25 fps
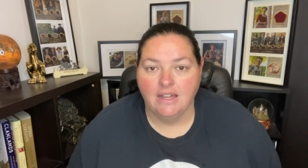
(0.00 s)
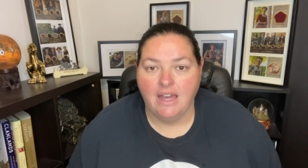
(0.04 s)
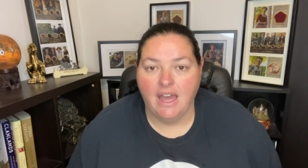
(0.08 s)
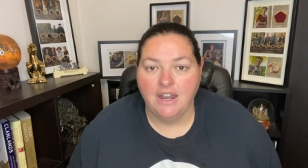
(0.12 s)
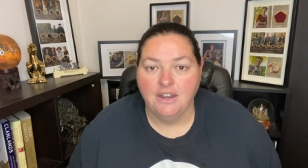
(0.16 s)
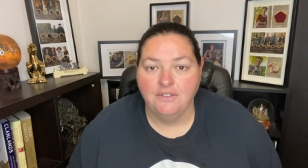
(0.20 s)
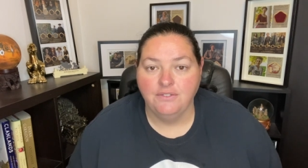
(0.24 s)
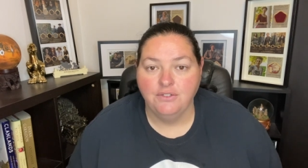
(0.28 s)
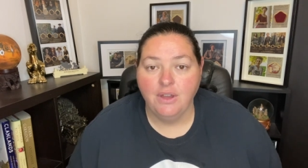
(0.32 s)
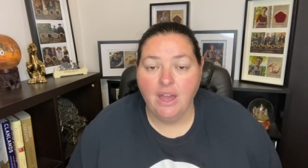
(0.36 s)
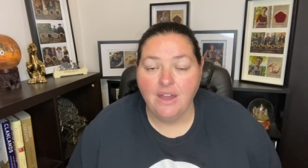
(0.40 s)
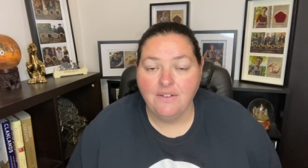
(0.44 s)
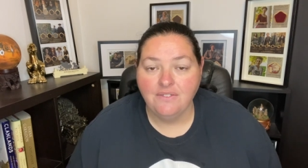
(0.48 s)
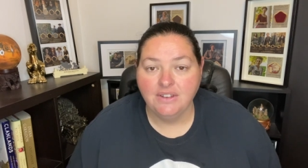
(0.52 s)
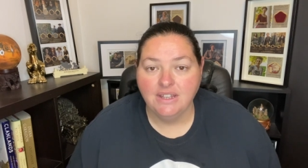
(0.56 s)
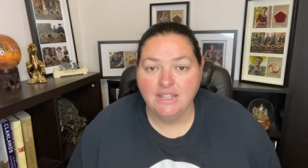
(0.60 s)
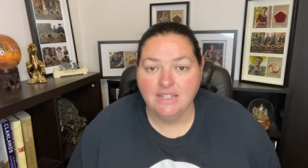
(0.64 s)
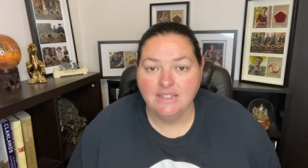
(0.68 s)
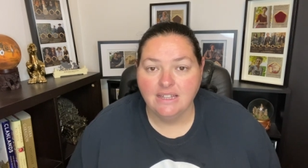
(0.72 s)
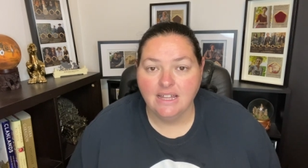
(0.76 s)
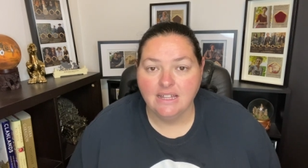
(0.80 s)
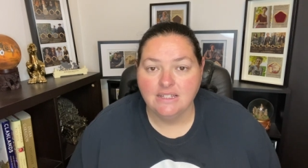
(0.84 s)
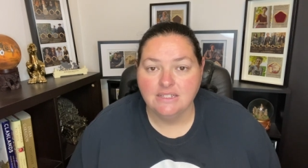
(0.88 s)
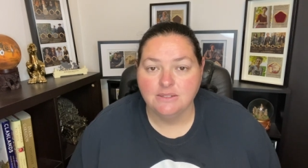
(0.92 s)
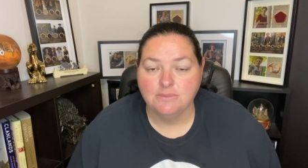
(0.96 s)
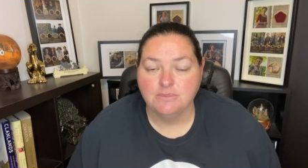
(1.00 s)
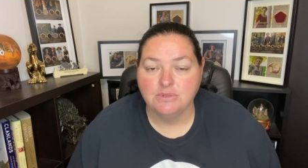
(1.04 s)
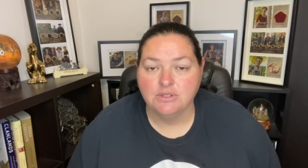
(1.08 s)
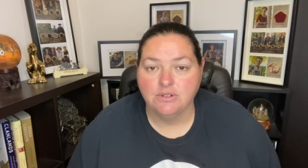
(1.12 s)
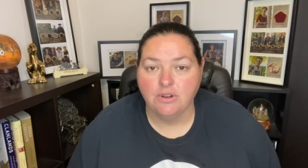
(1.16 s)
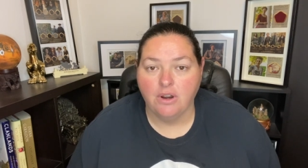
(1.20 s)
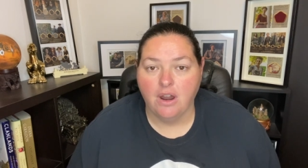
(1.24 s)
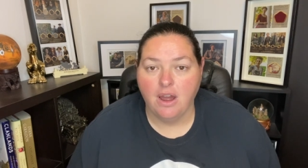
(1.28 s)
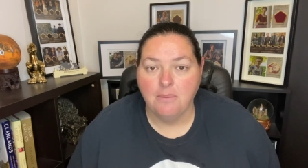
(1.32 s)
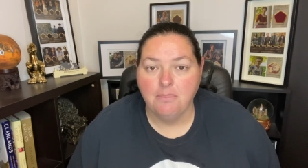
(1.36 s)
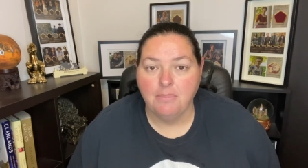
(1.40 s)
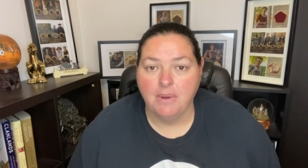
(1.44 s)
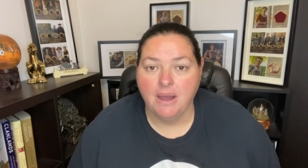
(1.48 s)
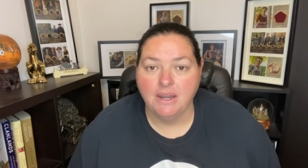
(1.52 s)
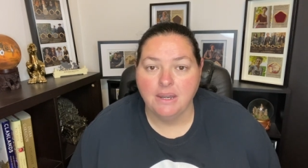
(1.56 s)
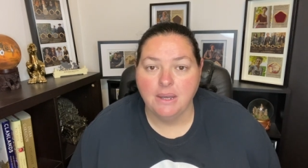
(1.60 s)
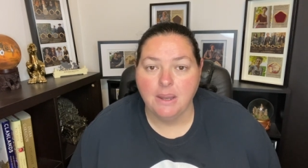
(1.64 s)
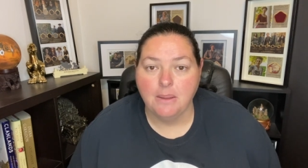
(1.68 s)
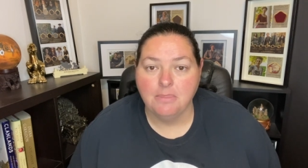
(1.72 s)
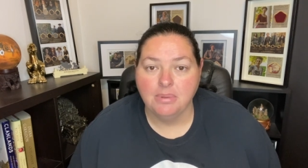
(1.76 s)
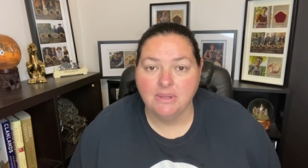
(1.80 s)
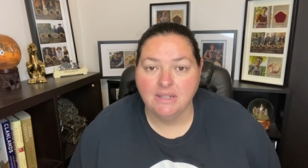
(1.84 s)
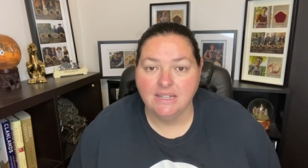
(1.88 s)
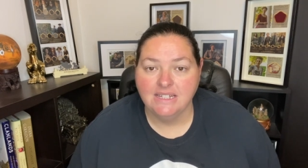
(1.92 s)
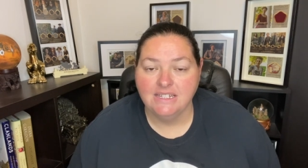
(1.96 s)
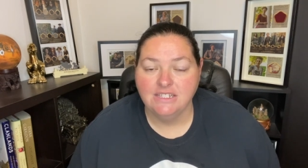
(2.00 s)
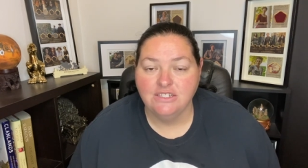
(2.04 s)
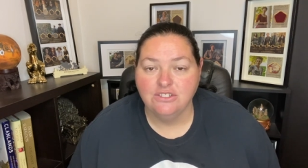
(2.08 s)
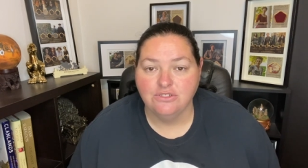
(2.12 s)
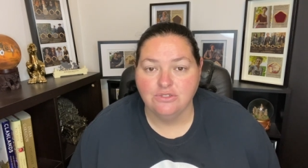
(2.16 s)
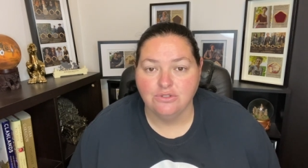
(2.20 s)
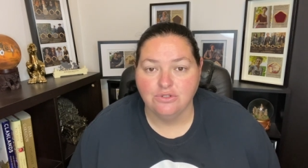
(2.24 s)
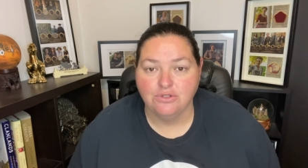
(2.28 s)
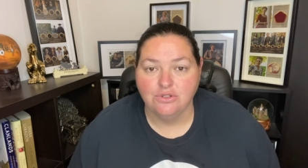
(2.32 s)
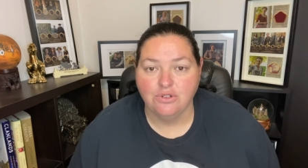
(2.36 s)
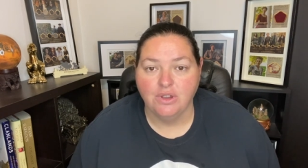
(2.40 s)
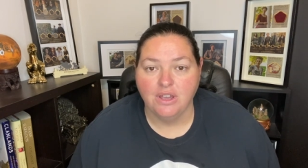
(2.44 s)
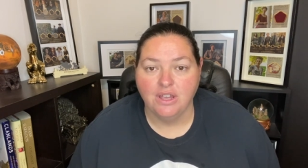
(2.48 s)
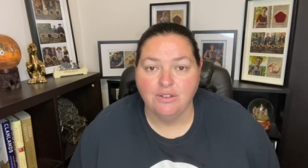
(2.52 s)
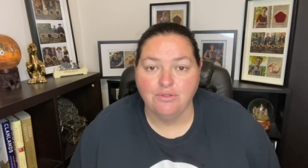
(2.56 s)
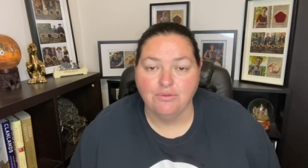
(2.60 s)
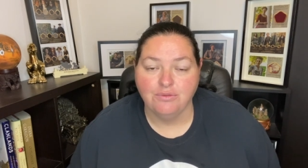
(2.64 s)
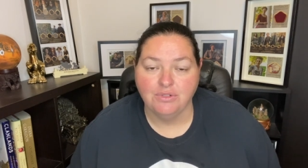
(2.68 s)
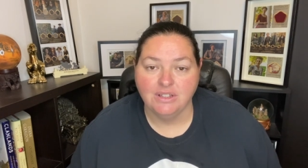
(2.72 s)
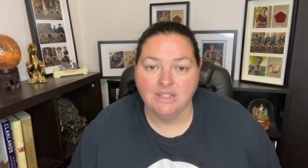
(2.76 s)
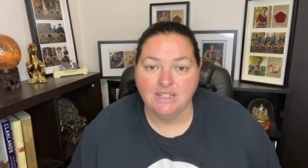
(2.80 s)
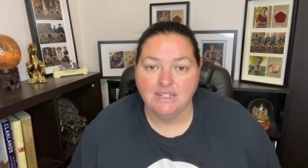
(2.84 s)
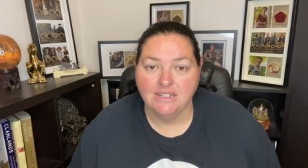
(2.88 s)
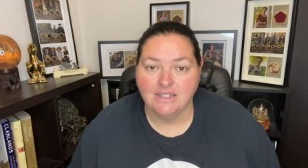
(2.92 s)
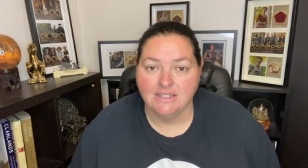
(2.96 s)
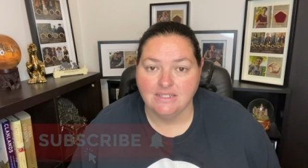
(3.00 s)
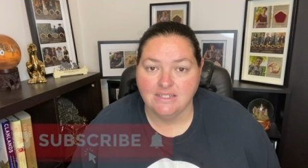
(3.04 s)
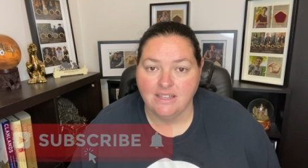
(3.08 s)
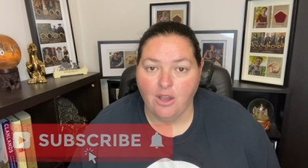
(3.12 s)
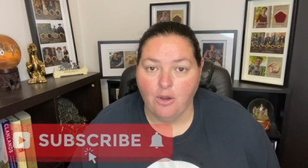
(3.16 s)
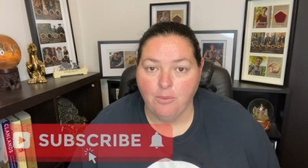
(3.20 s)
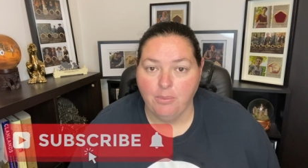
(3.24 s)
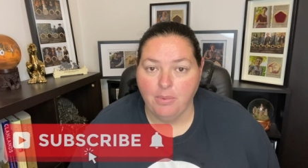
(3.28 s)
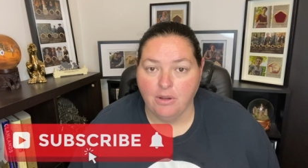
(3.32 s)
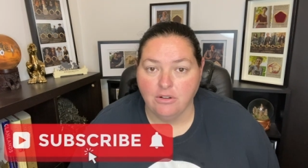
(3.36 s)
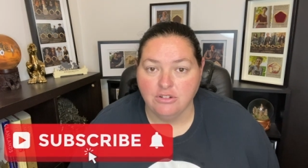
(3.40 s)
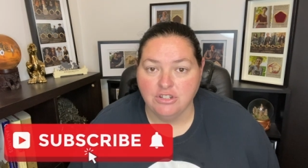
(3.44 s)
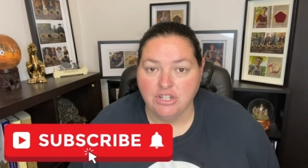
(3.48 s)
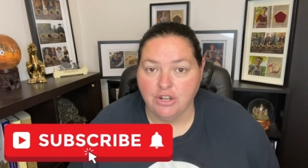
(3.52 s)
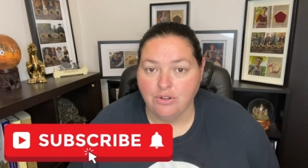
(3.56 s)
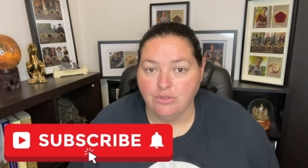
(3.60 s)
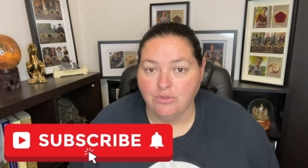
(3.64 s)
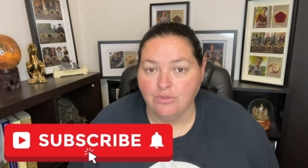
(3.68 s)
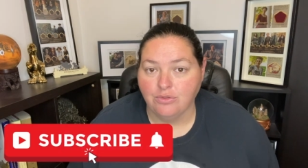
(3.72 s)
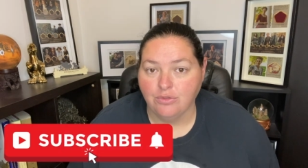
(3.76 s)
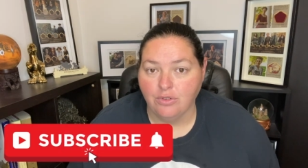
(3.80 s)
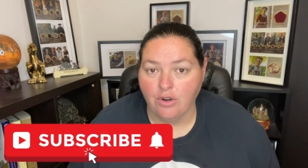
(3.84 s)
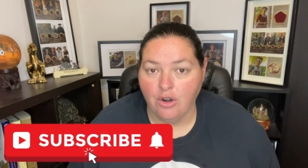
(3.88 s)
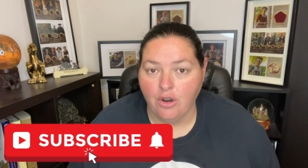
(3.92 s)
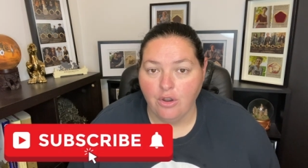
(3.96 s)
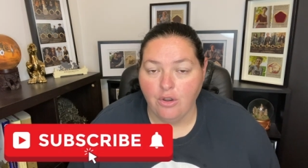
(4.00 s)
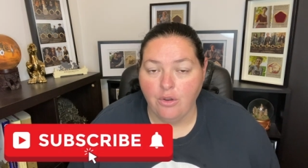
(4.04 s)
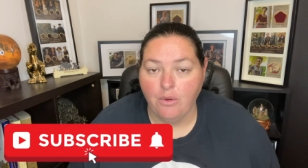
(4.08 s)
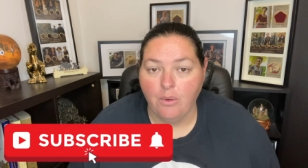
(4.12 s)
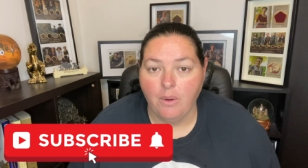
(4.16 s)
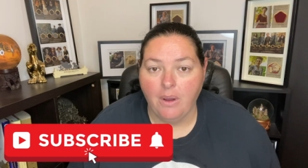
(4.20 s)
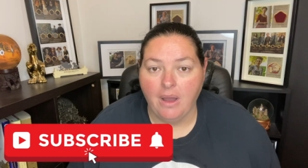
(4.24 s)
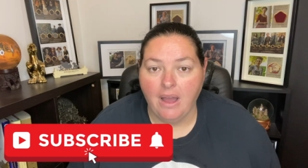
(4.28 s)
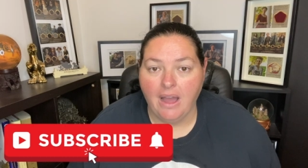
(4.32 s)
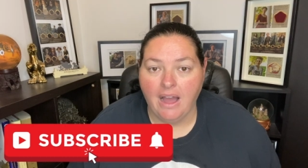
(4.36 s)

And if you haven't hit that subscribe button, please do. It really does help our channel grow.